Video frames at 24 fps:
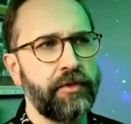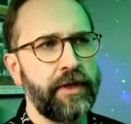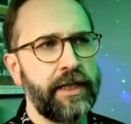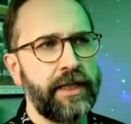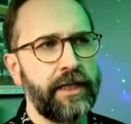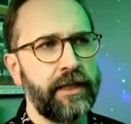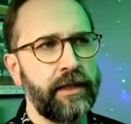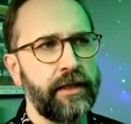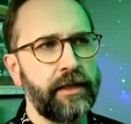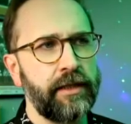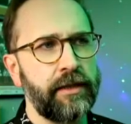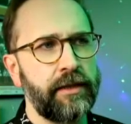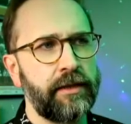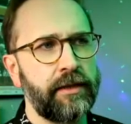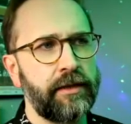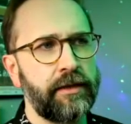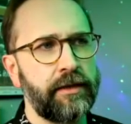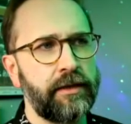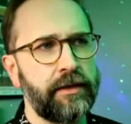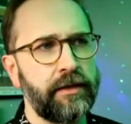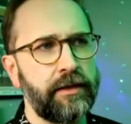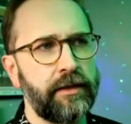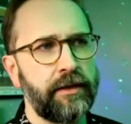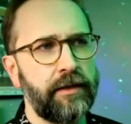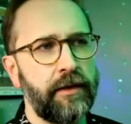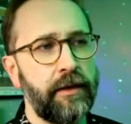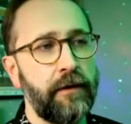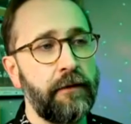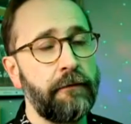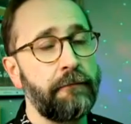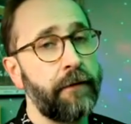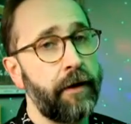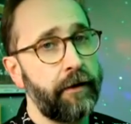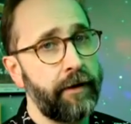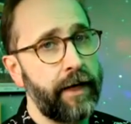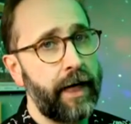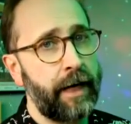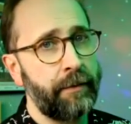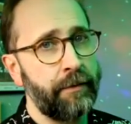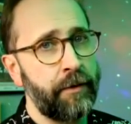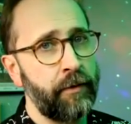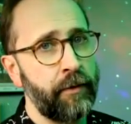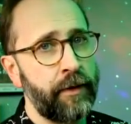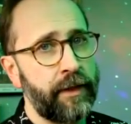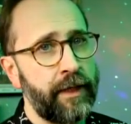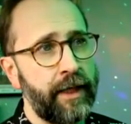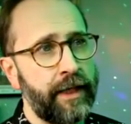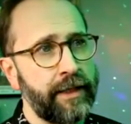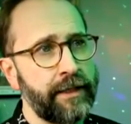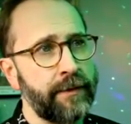colour. Very happy with that.